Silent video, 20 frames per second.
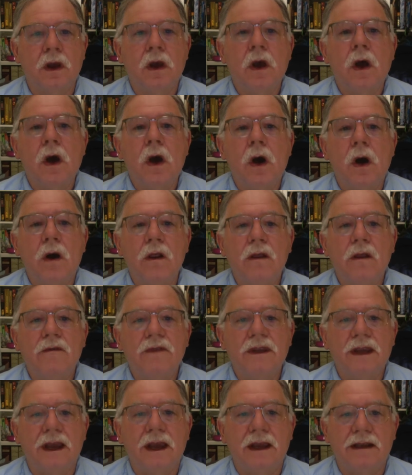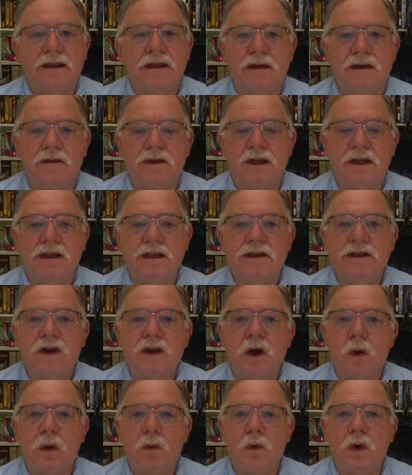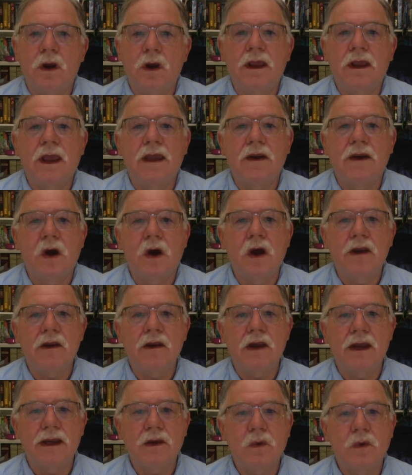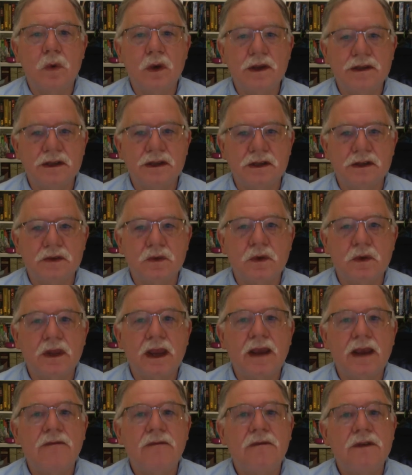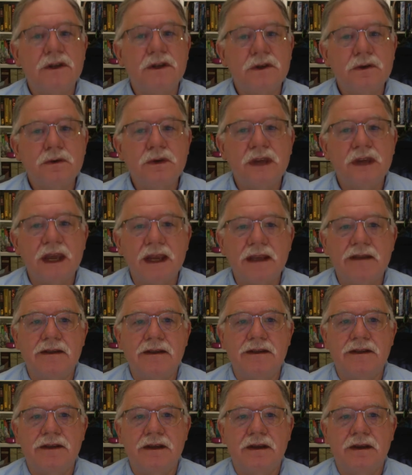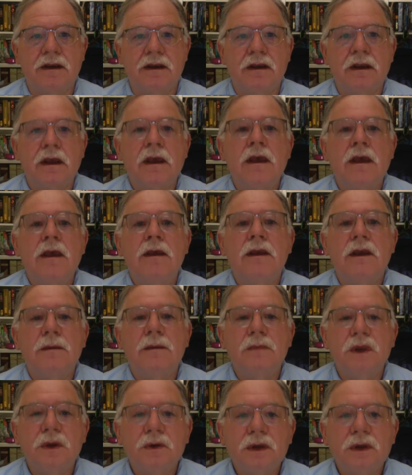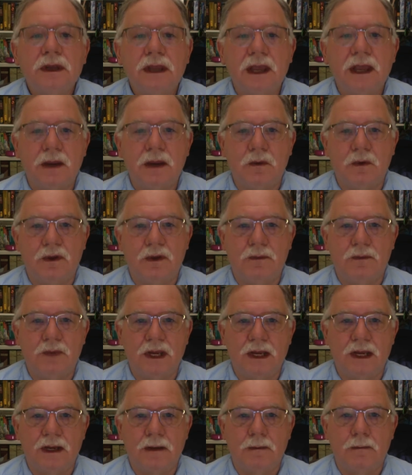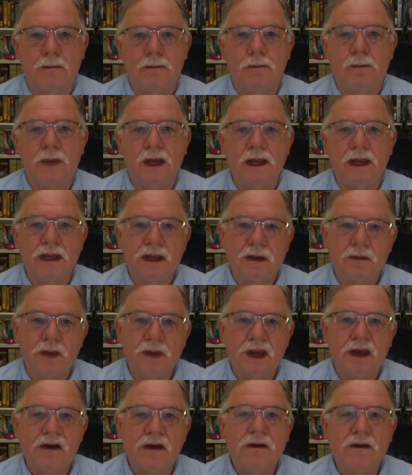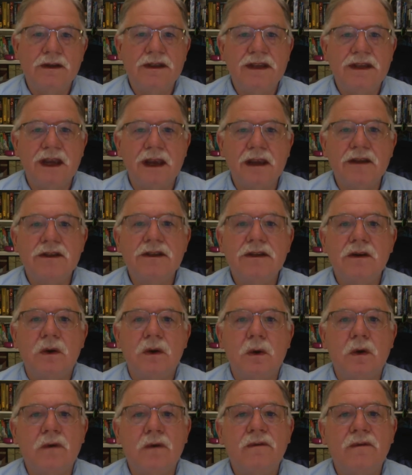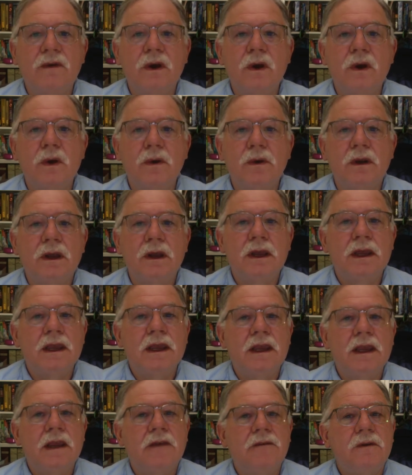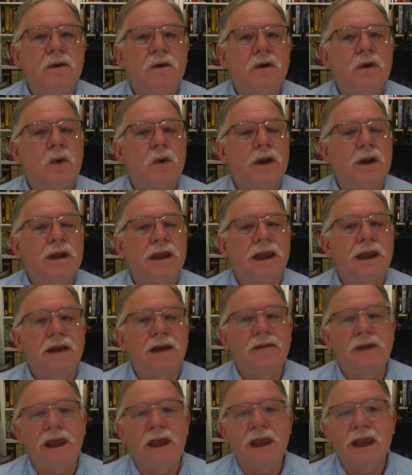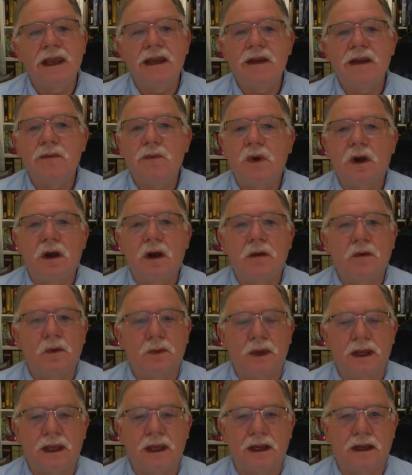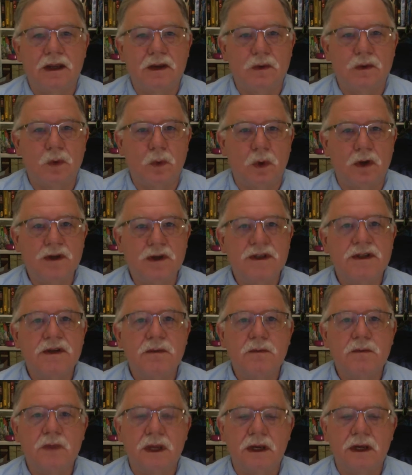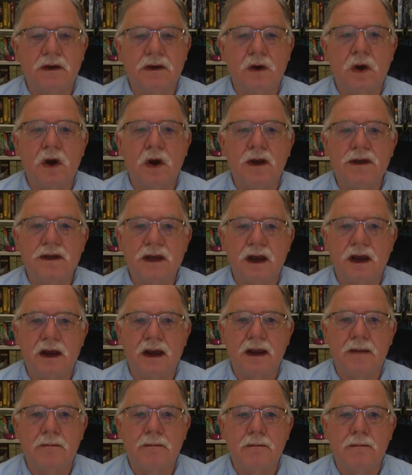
All of the activities, homework, and online quizzes will have due dates. Communicate with me by email, text, or phone if you're going to have any problem getting your work submitted on time.